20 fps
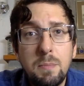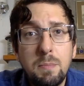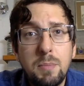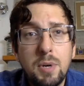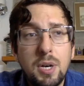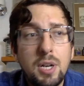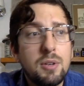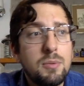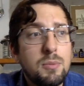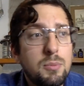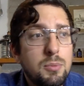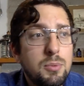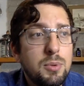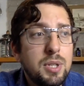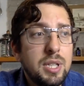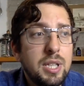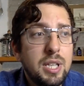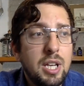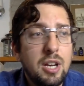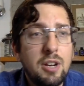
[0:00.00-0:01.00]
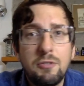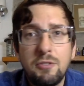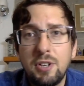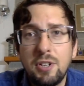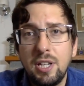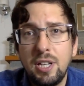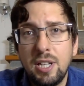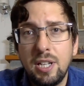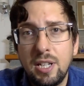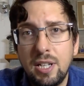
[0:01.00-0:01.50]
but really
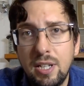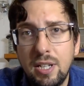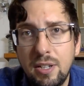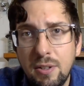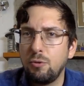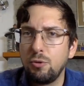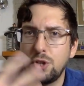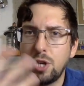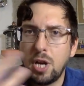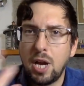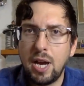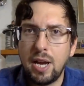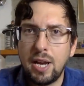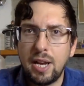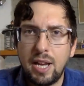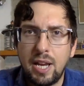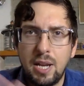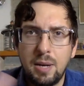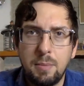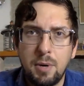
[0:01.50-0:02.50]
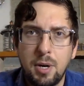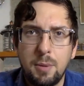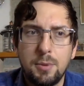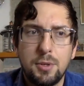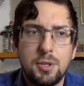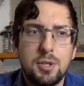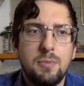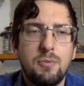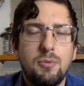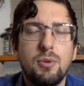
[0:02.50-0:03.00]
often Fougères and barbershop